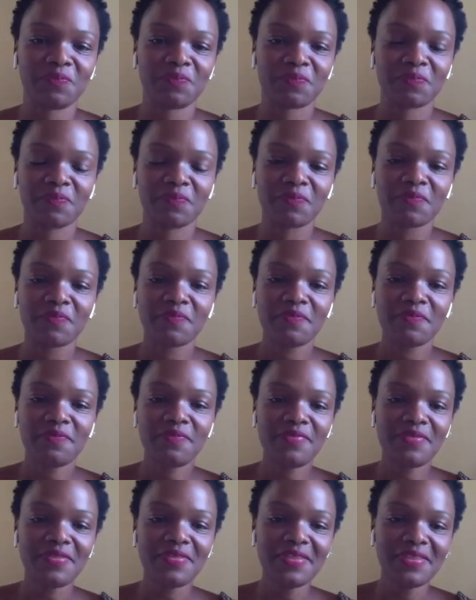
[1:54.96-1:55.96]

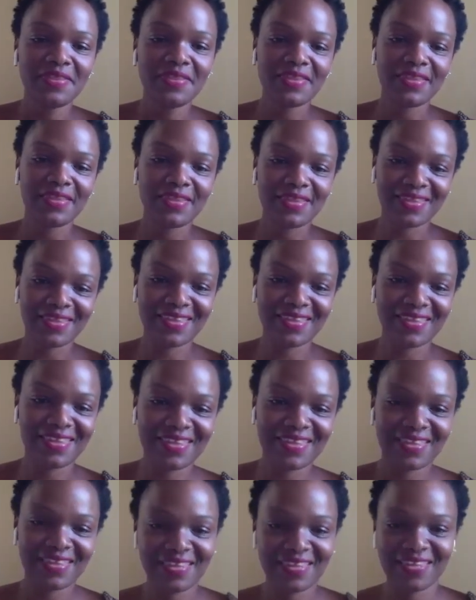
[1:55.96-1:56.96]

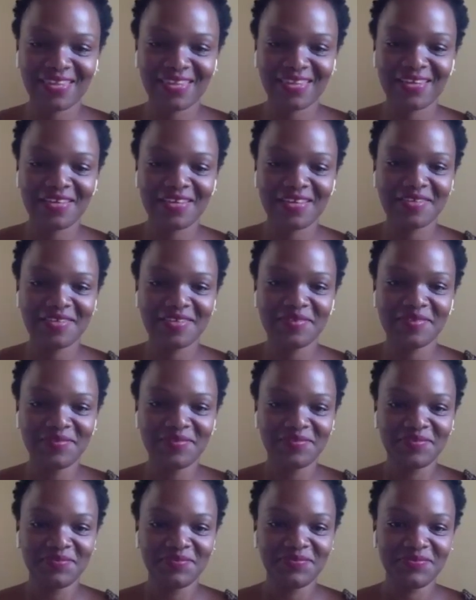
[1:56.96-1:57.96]

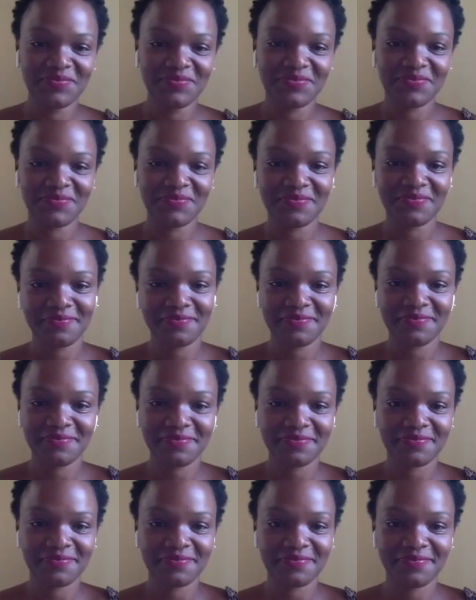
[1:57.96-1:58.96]

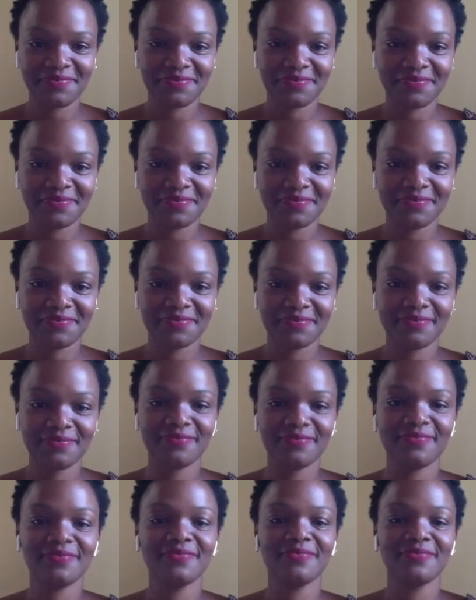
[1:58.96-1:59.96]

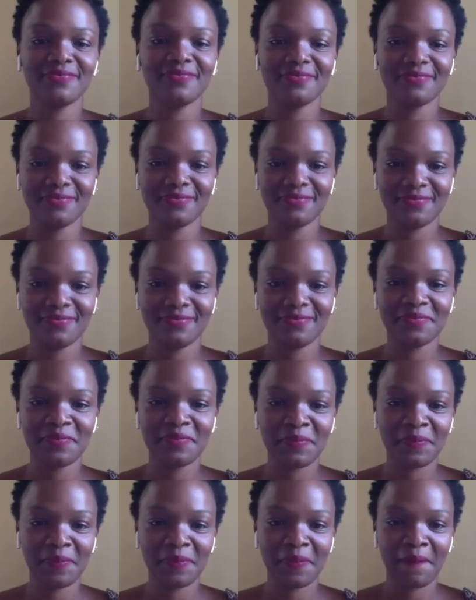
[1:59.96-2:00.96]

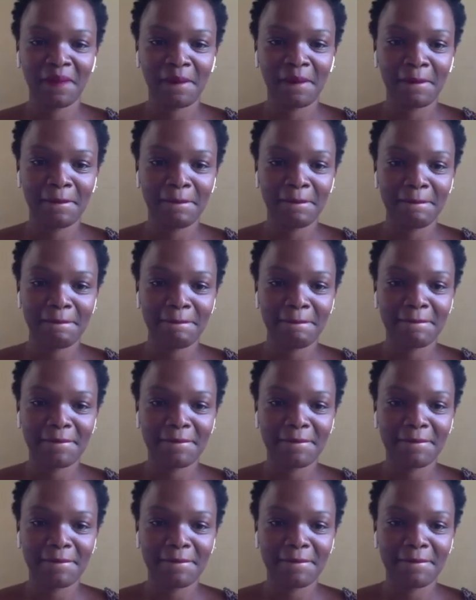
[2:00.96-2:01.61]
(not speaking)